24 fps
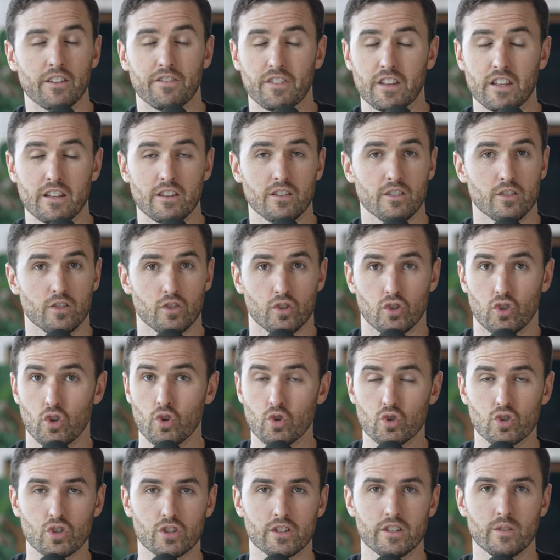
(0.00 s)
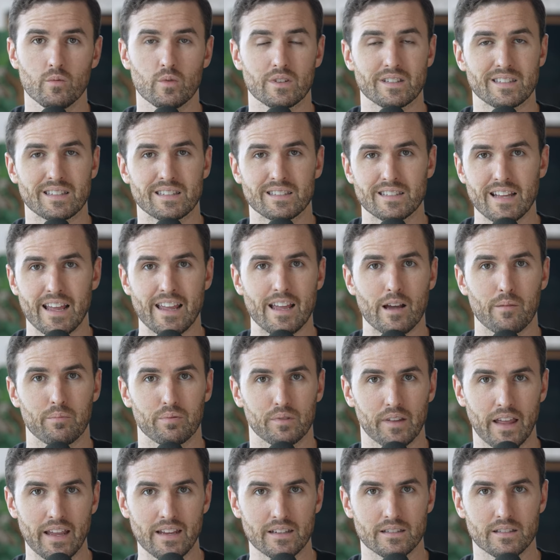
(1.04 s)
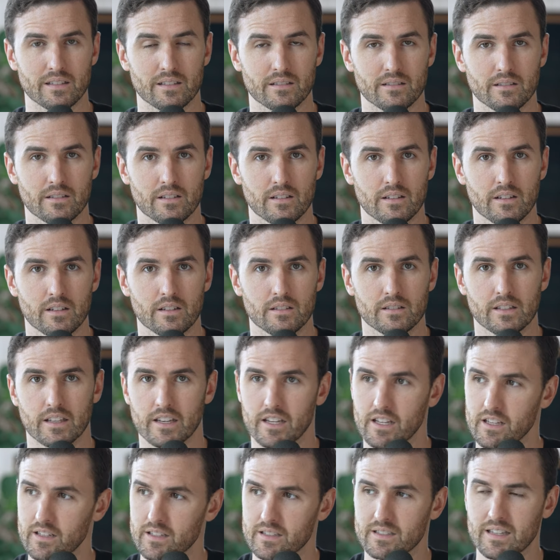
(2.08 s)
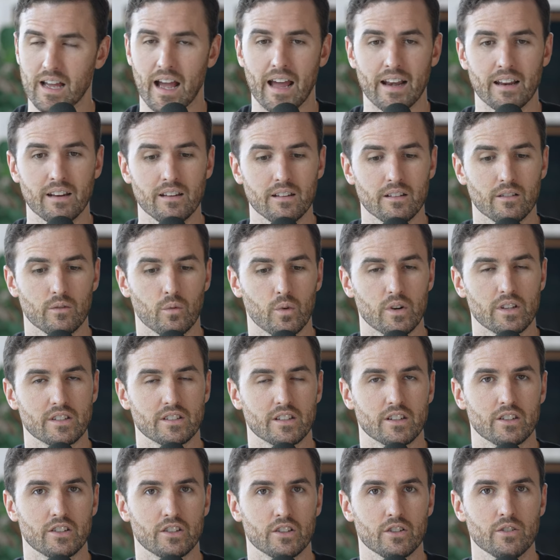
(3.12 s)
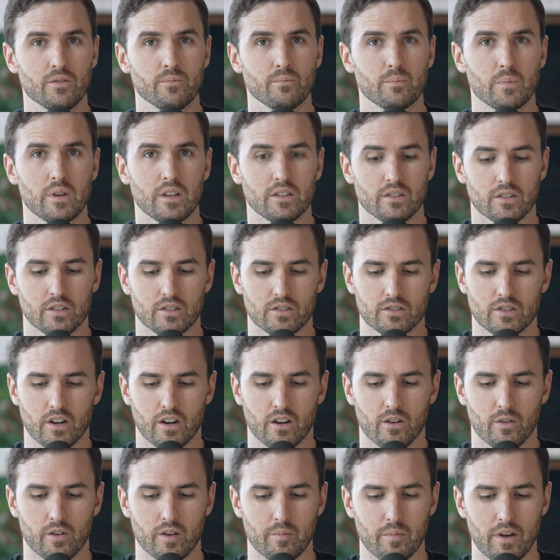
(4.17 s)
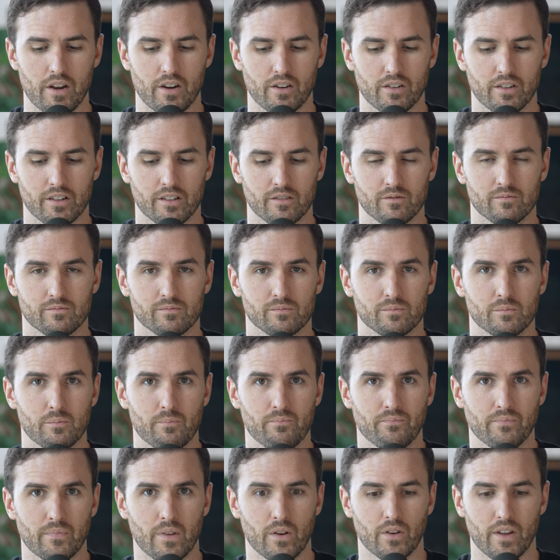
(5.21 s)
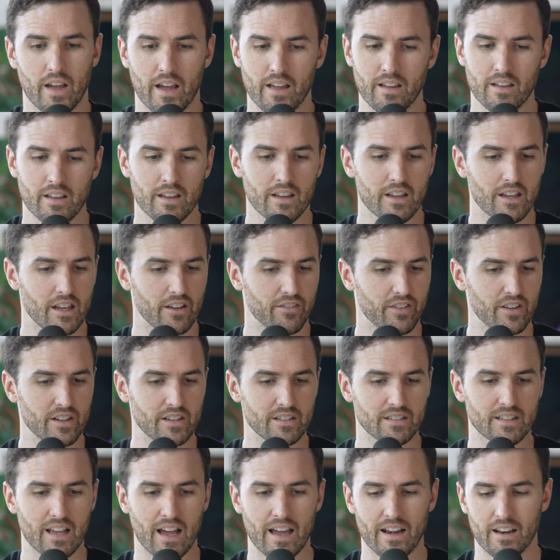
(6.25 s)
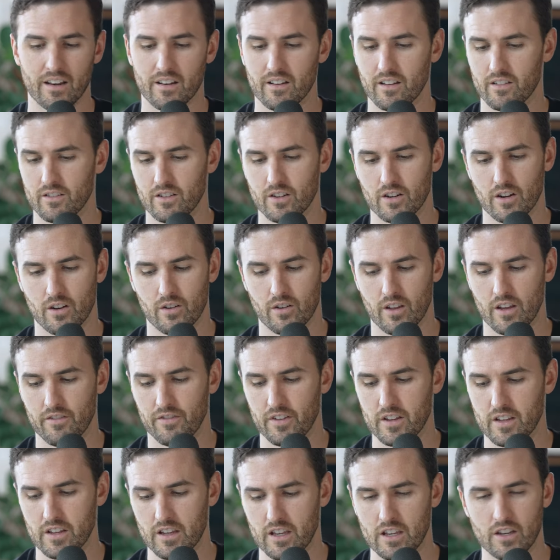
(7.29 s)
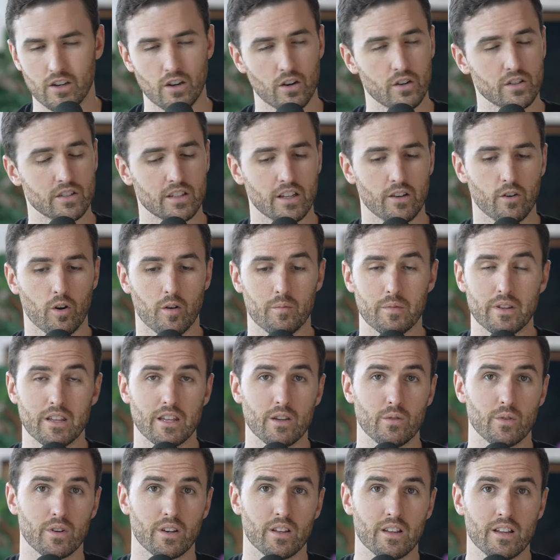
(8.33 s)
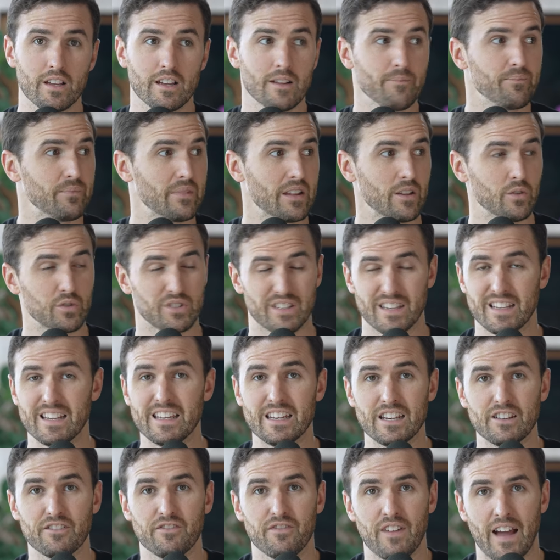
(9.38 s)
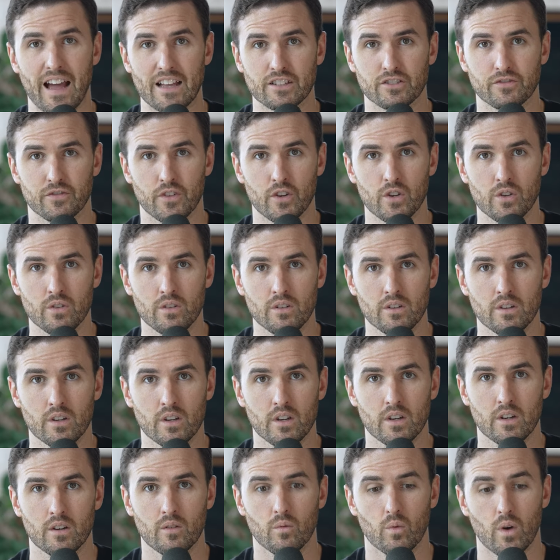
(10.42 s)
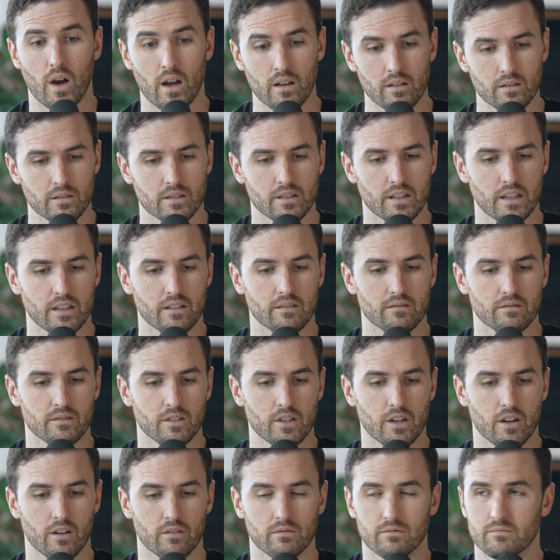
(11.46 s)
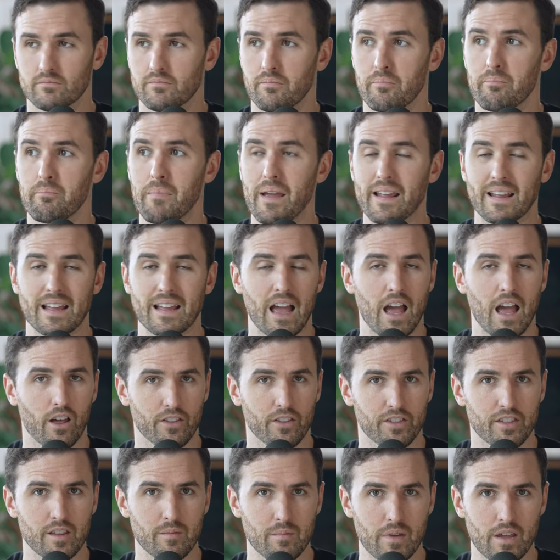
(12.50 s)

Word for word: If he usually would stay up late, then he decided what he's gonna do, he's gonna start going to bed early. Okay, if he decided, you know, if he noticed that normally he was eating fast food, well, then, you know, make a healthy